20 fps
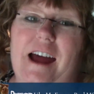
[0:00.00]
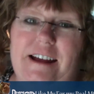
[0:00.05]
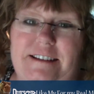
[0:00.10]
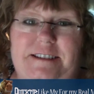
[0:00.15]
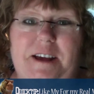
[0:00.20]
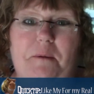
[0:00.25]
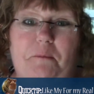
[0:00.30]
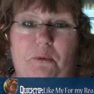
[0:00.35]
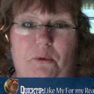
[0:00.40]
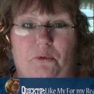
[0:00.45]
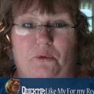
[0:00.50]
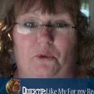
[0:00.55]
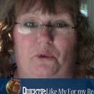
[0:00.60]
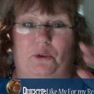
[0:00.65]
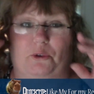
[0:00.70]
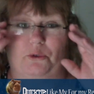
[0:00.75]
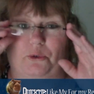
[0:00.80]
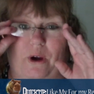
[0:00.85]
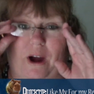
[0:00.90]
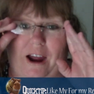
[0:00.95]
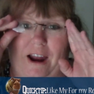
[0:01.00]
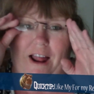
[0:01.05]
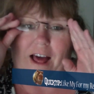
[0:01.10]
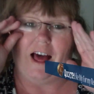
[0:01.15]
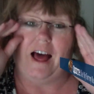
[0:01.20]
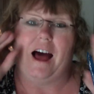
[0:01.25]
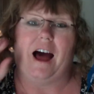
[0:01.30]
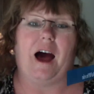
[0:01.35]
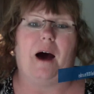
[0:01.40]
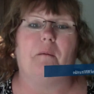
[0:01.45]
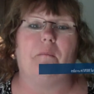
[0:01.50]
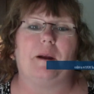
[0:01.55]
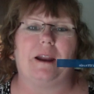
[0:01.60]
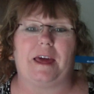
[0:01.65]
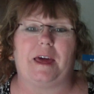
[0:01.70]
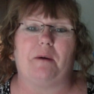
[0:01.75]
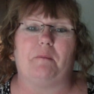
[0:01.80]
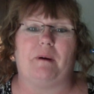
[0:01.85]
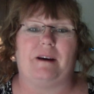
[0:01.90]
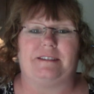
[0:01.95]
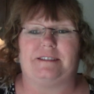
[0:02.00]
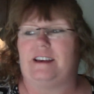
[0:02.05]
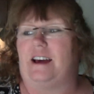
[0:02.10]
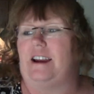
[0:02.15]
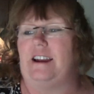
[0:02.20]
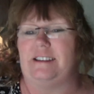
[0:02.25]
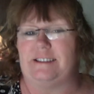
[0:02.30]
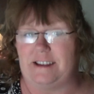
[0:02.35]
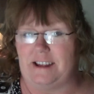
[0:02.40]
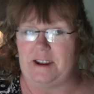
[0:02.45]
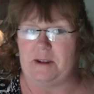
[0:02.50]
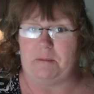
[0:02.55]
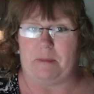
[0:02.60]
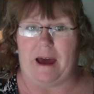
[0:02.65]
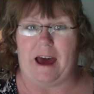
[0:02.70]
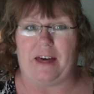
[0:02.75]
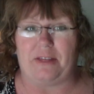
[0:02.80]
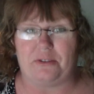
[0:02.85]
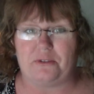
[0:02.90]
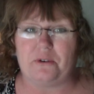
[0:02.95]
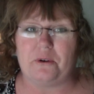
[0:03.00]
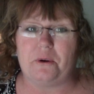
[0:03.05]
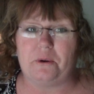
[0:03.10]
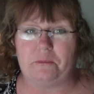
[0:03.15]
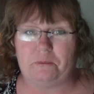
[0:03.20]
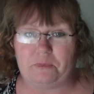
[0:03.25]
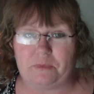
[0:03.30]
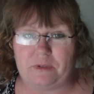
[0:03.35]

It's April Fool's, right? I'm gonna get my son. He's in the bathroom,